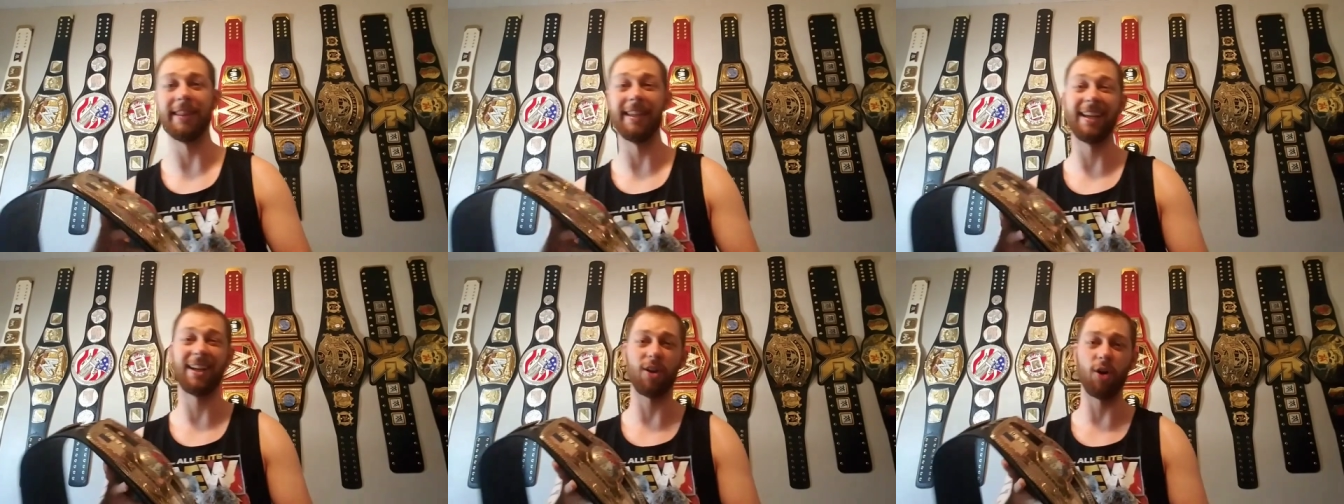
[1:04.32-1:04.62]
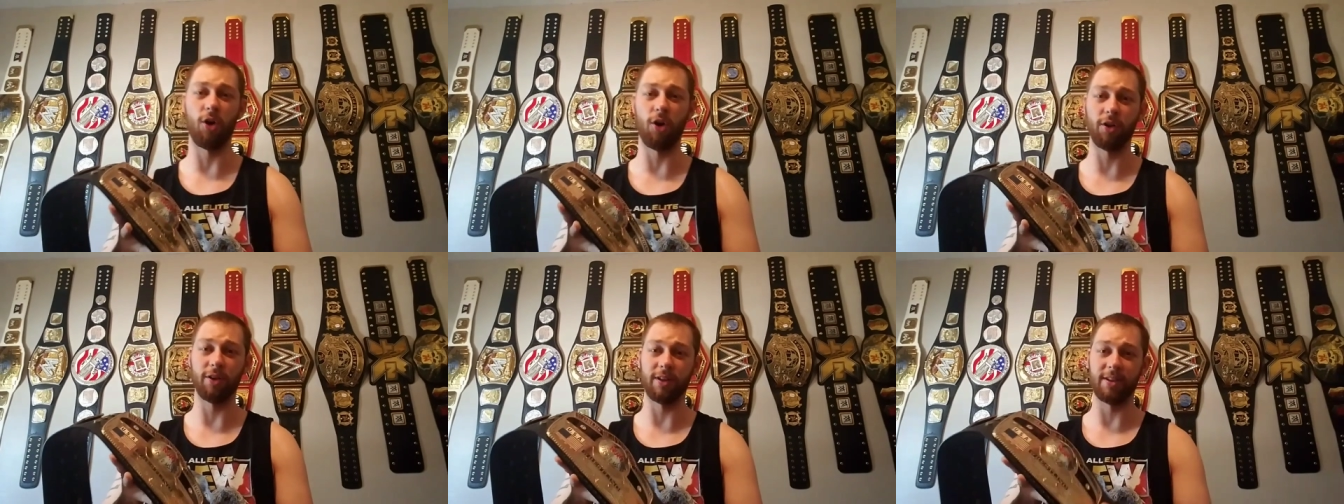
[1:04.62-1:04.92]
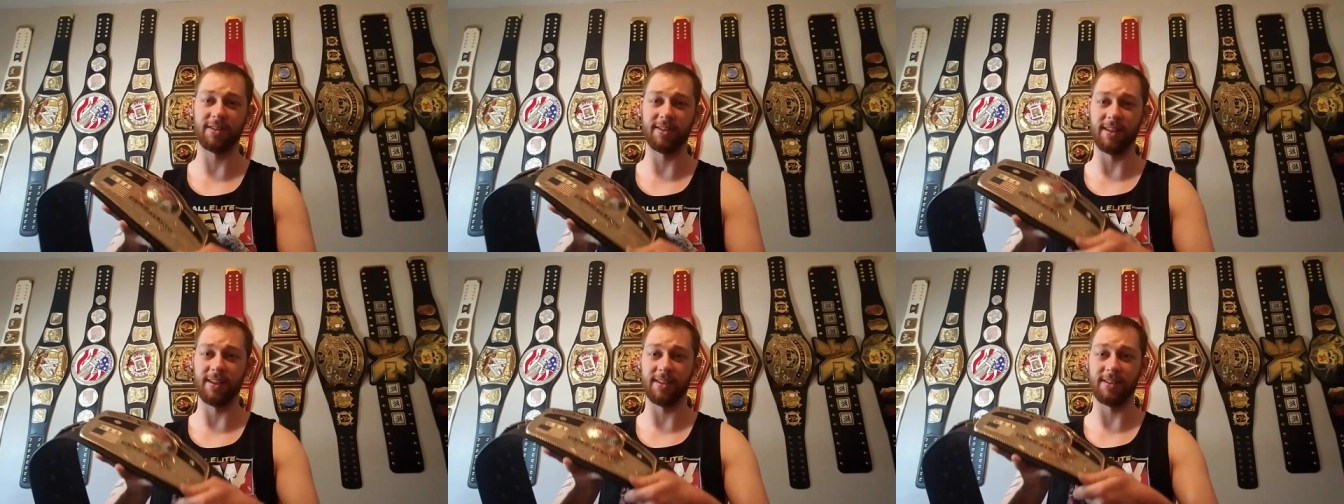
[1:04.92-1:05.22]
Nick
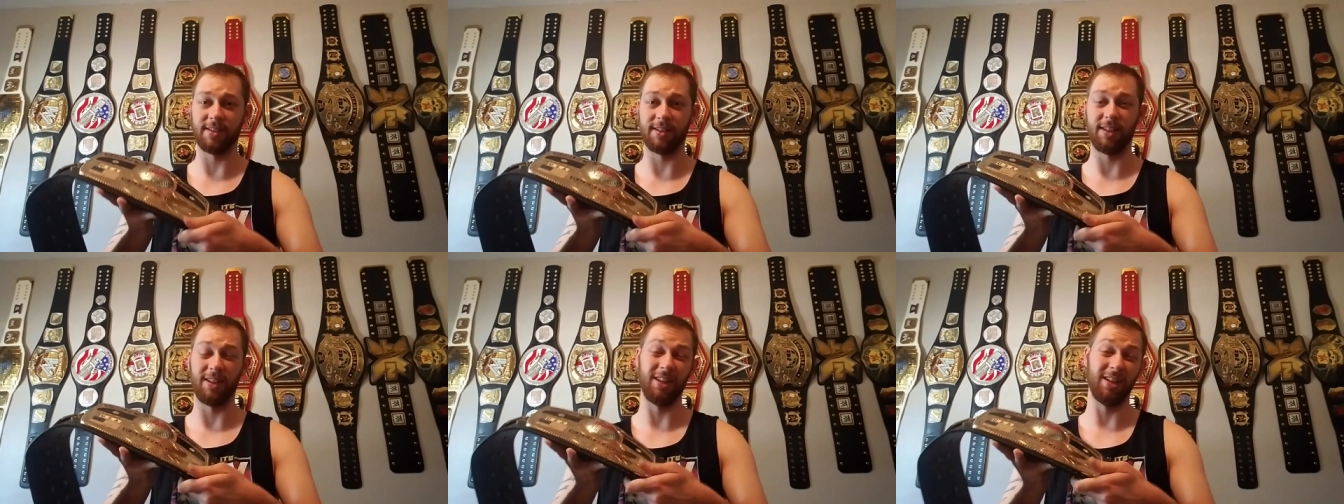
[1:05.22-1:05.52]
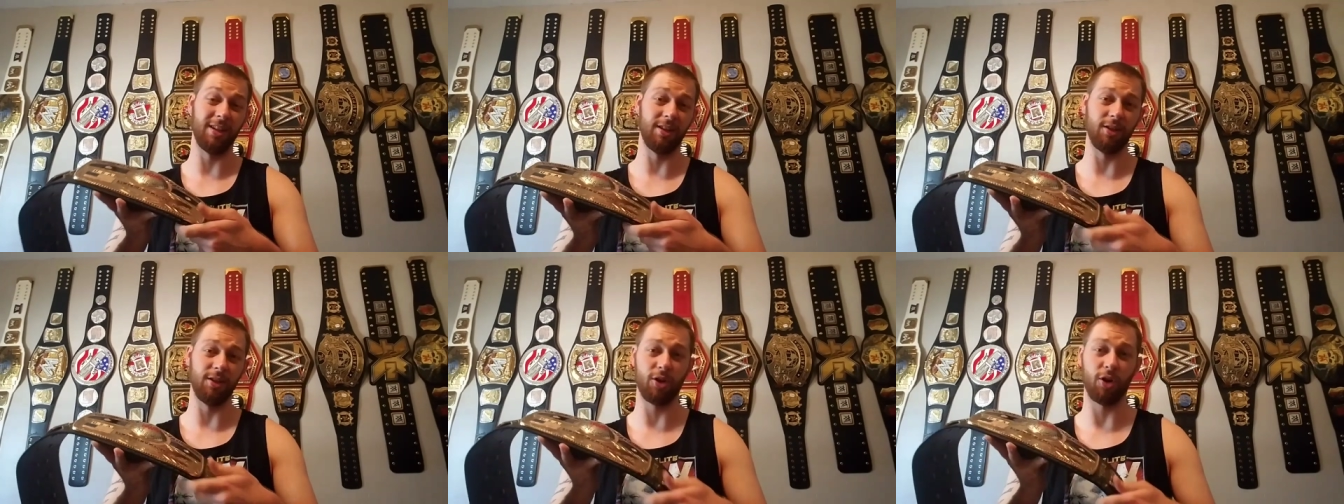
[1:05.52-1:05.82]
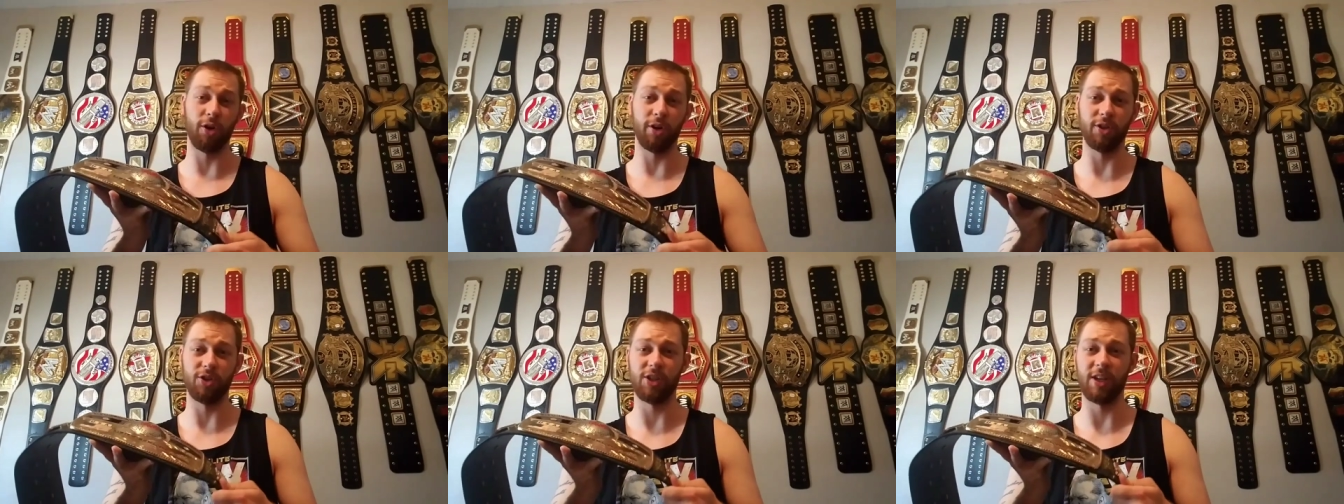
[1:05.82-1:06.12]
Aldis is the
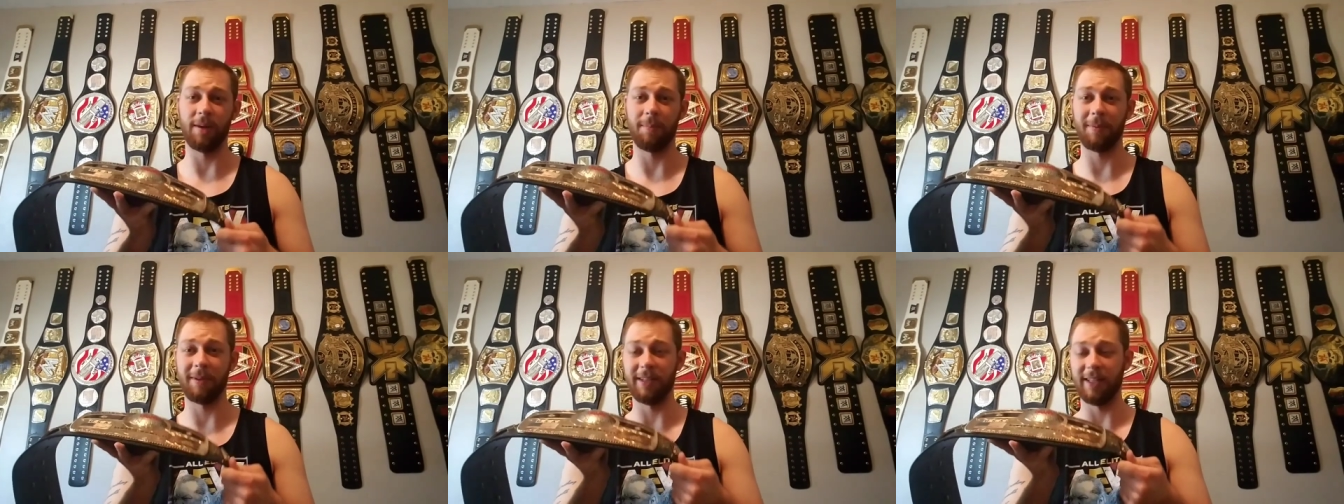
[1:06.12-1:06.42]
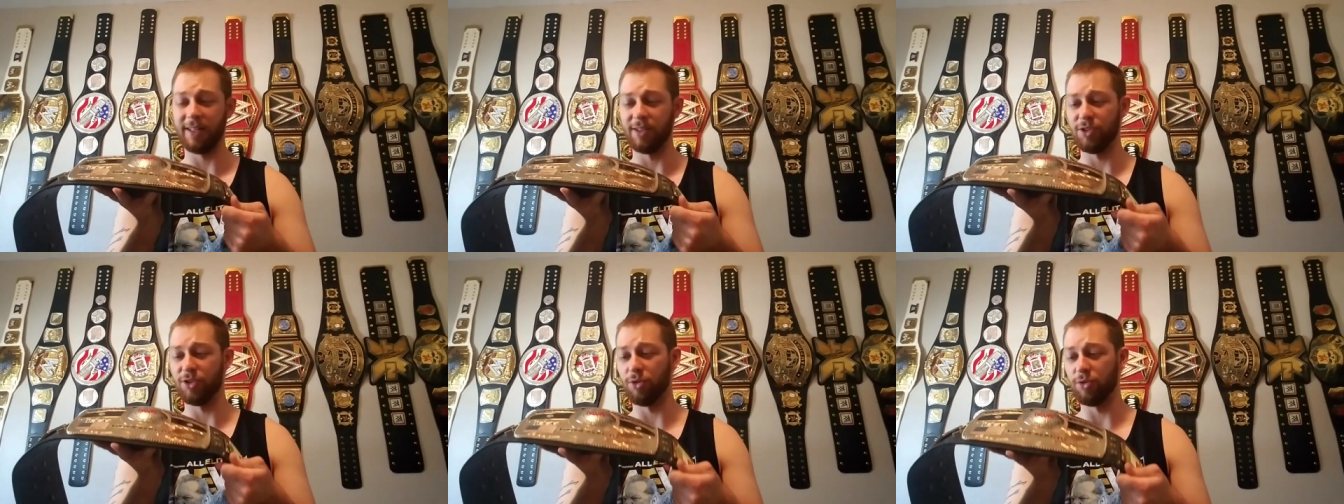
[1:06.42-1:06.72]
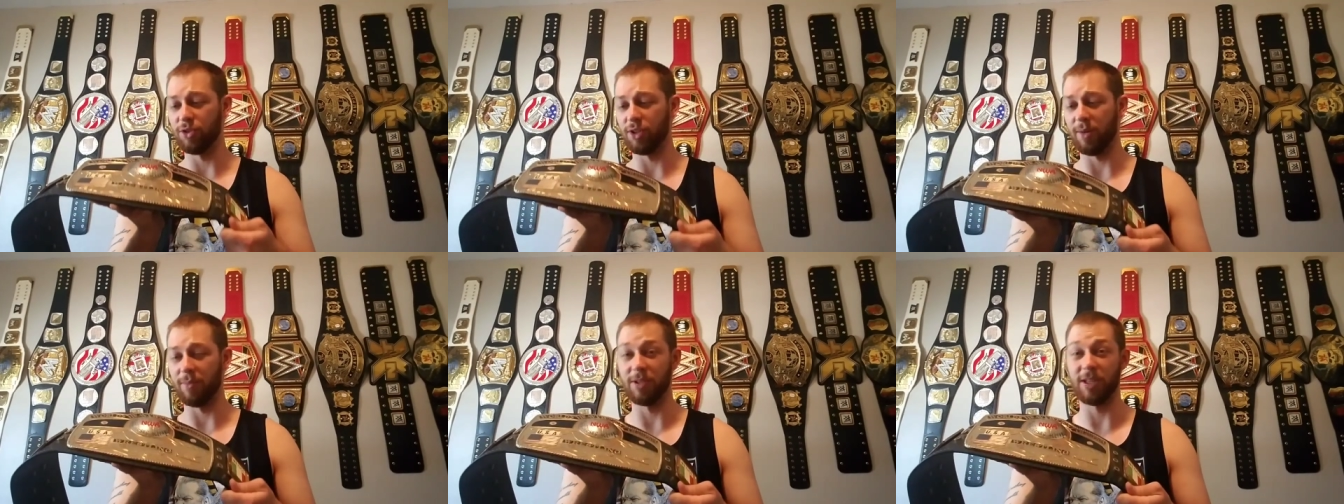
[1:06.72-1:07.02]
current champion and
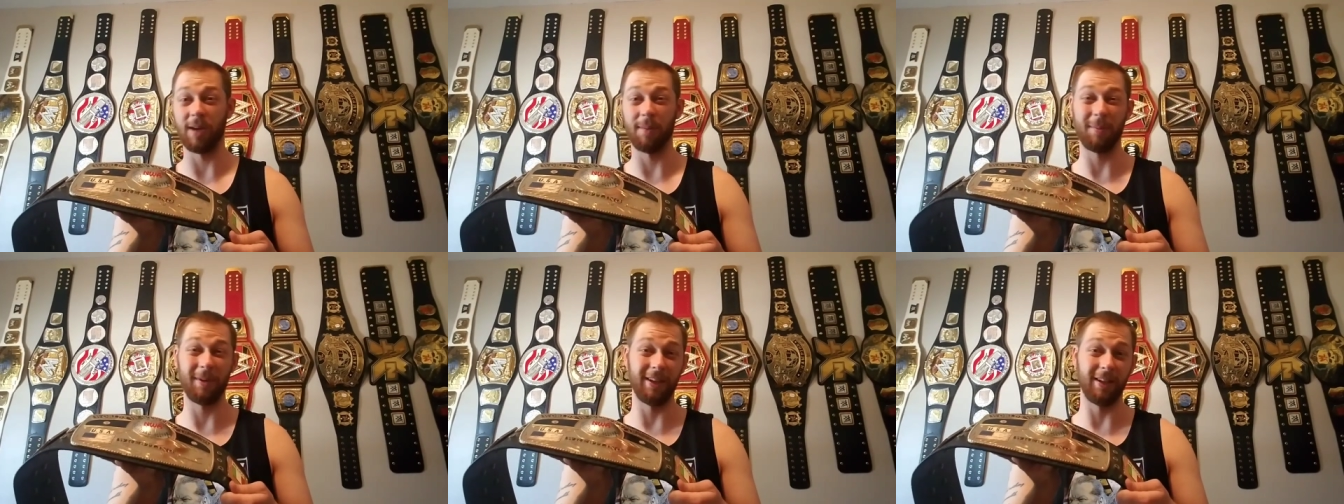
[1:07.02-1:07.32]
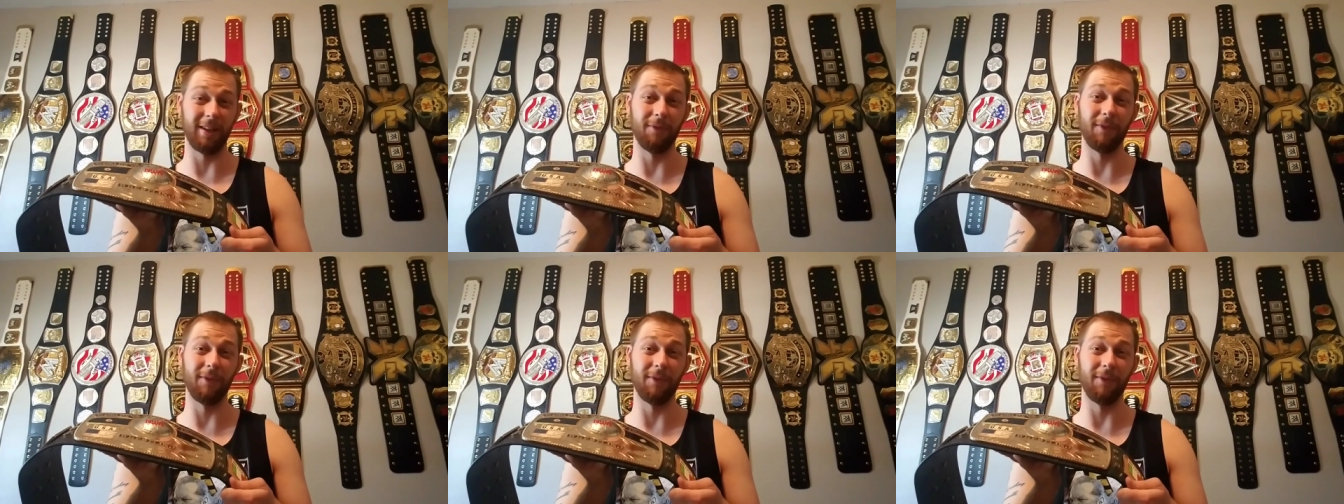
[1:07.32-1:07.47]
two-time champion.